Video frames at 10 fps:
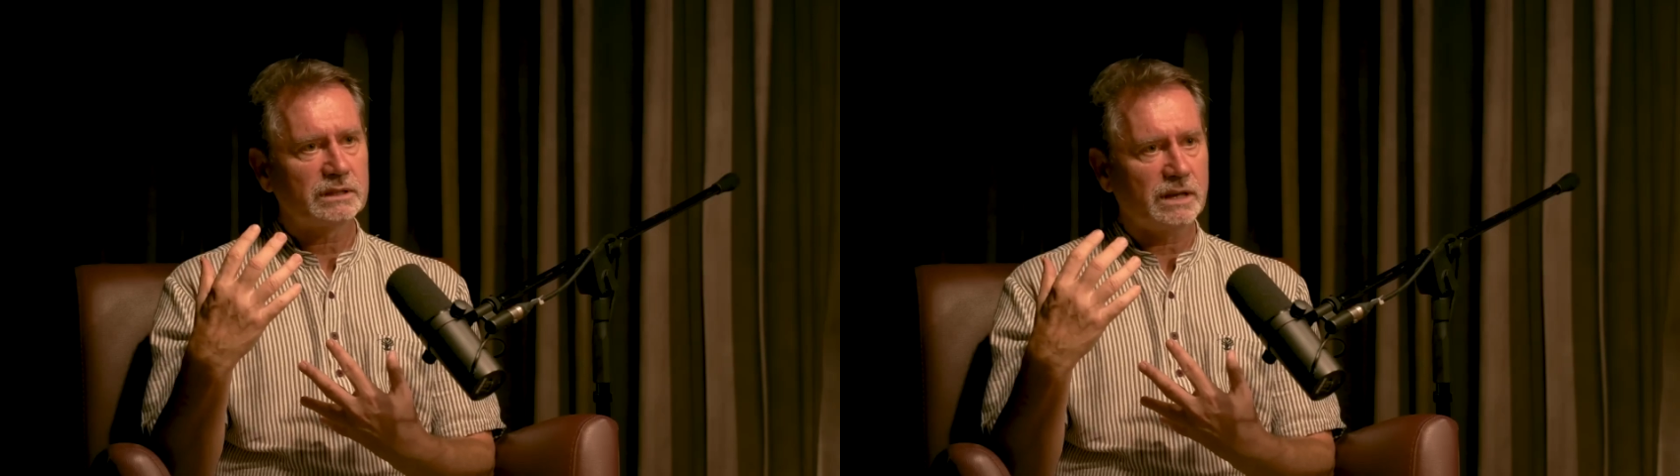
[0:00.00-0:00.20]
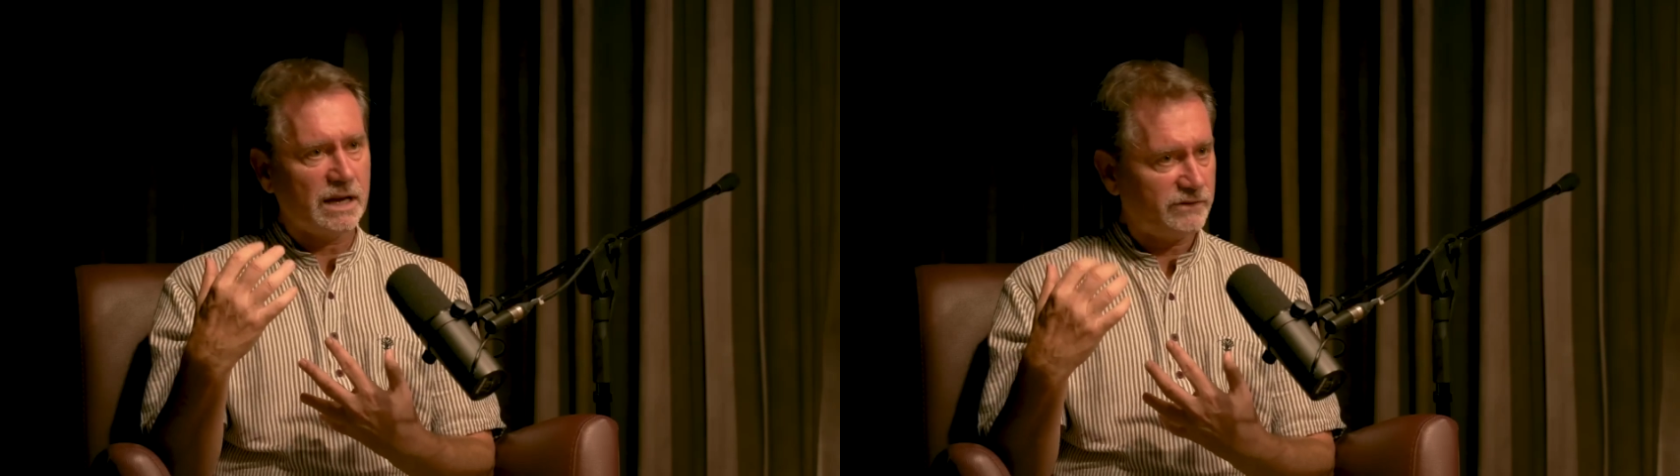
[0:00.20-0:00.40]

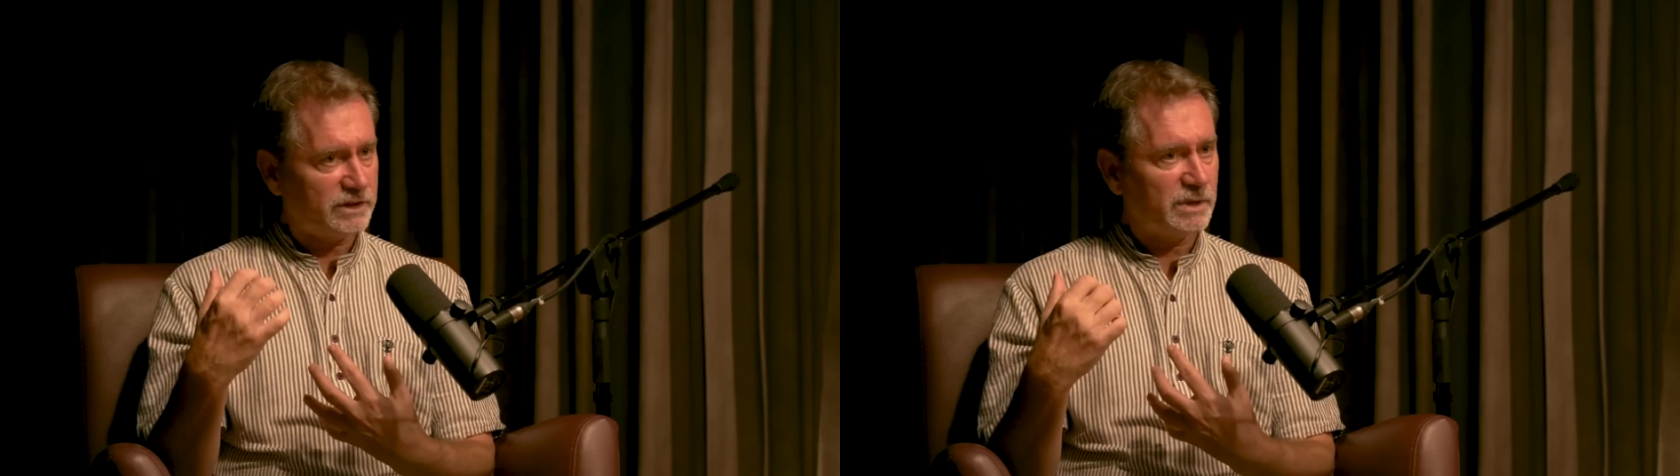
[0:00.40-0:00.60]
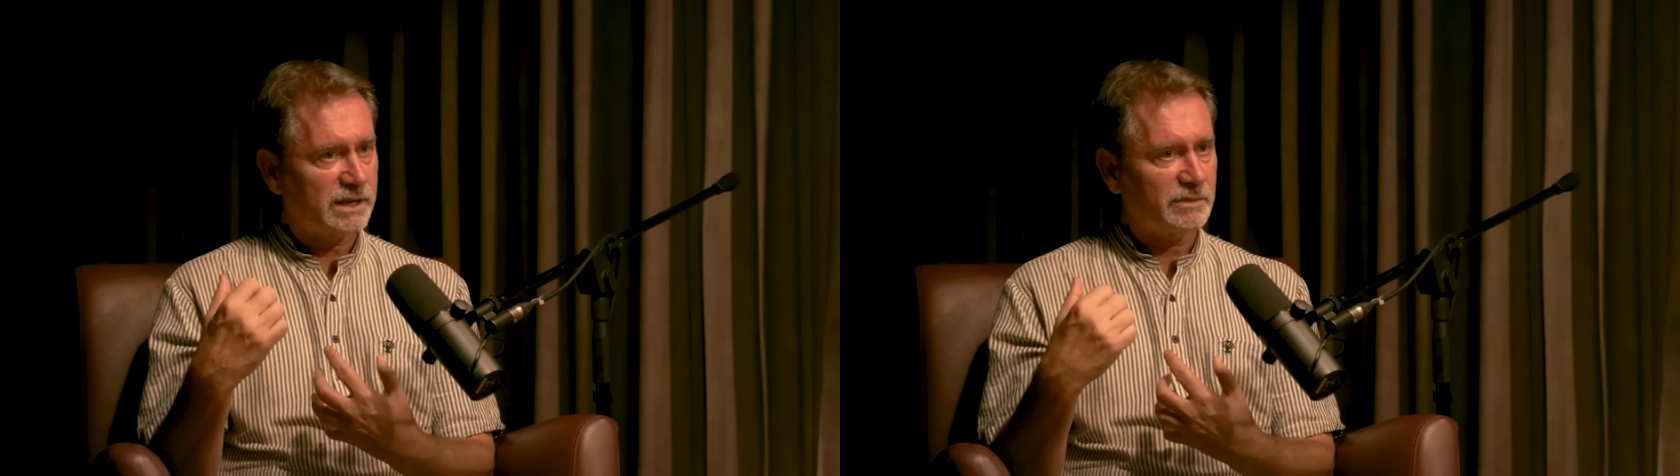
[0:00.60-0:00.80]
Life
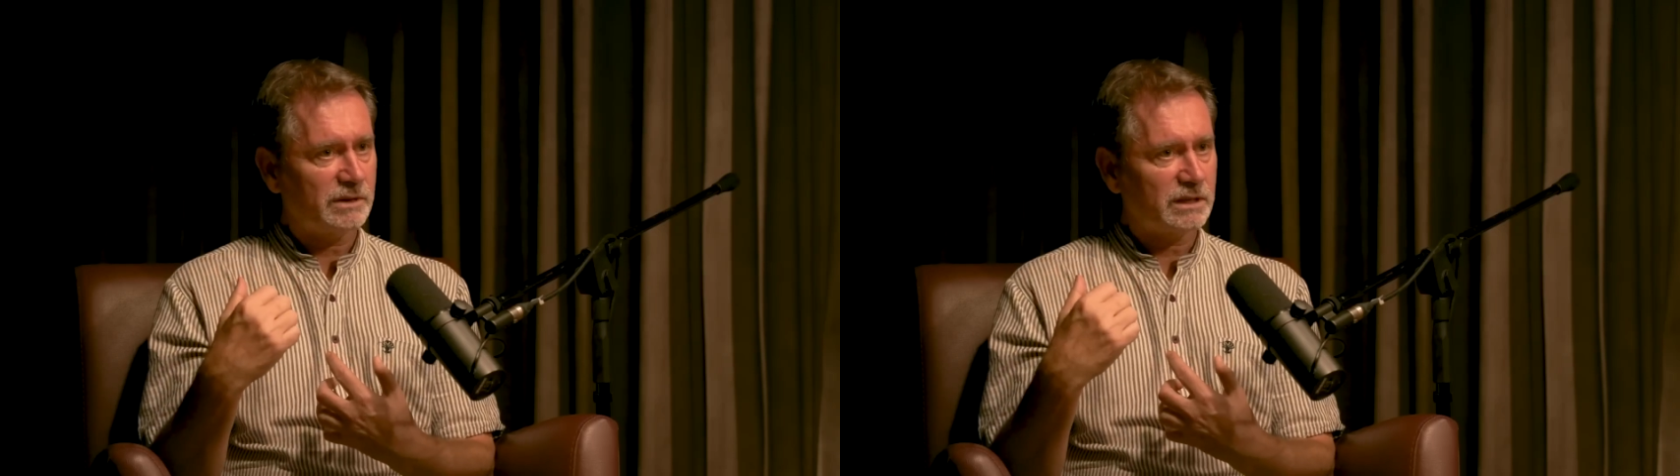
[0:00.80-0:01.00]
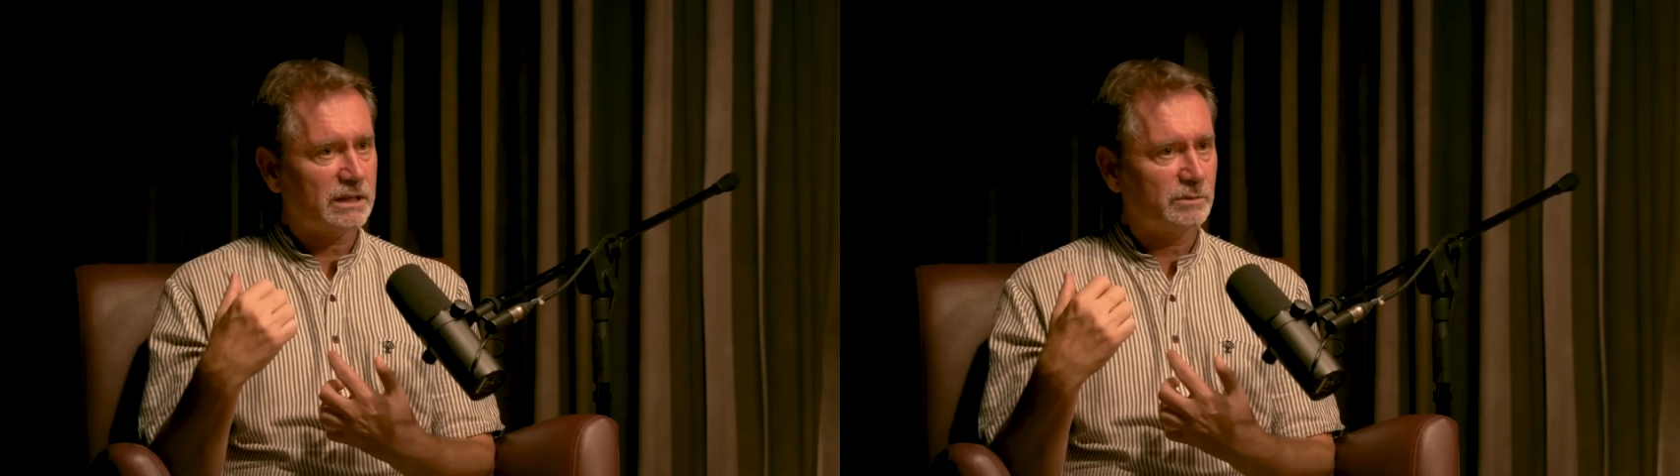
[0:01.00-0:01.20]
is
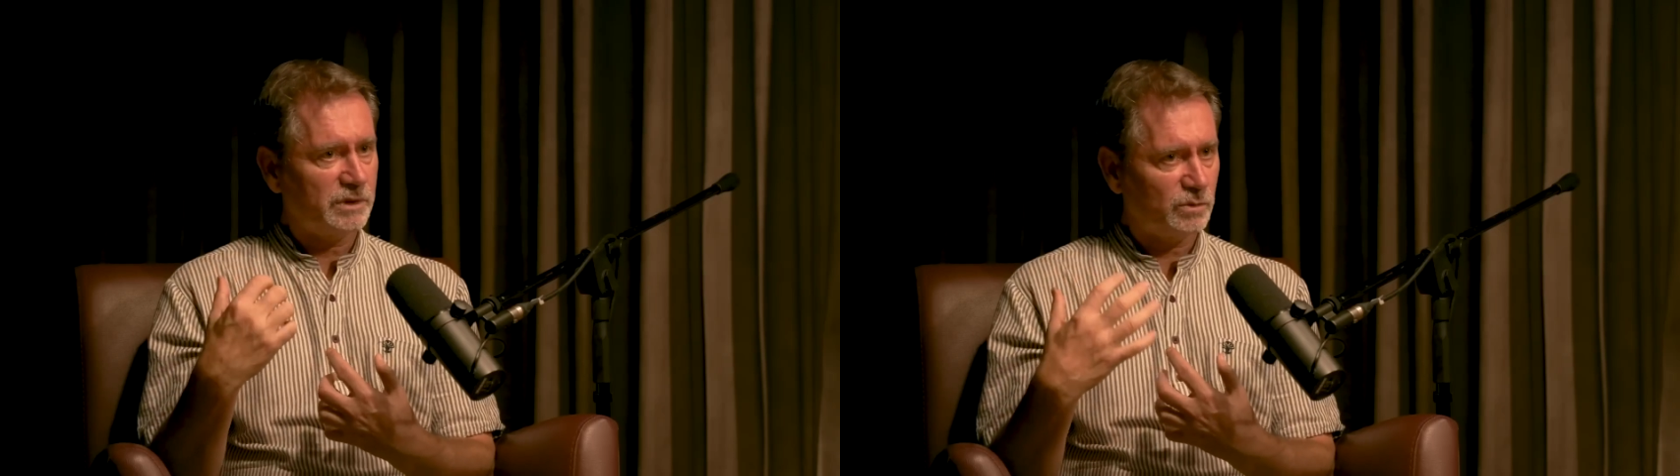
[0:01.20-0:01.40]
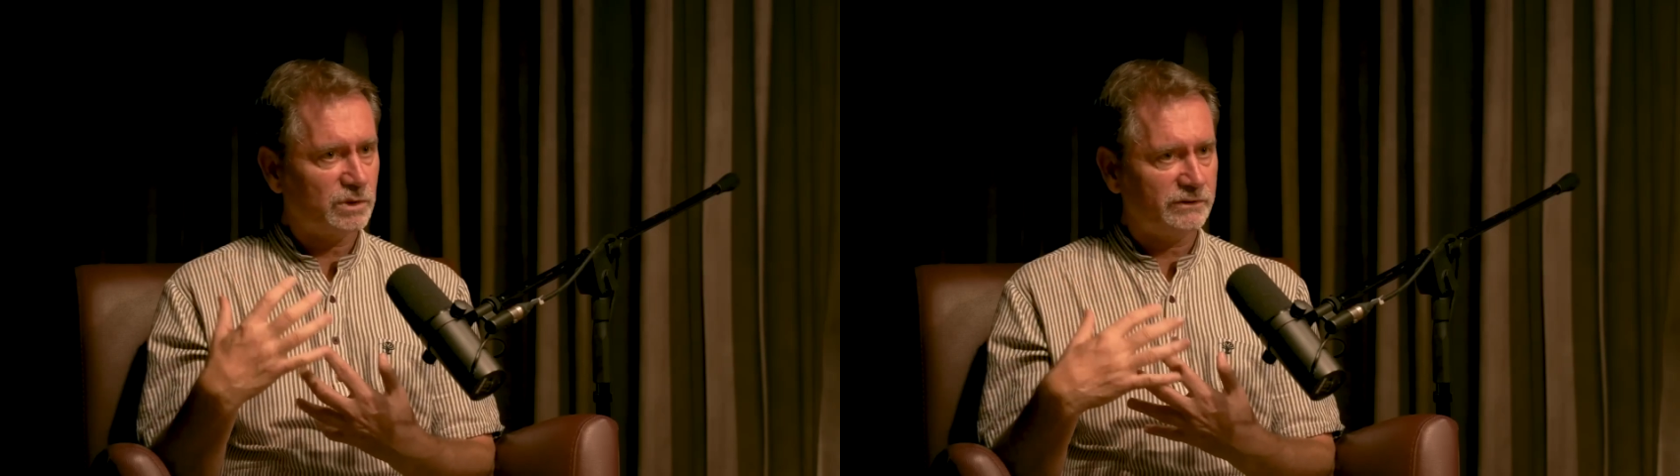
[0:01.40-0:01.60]
becoming a little bit more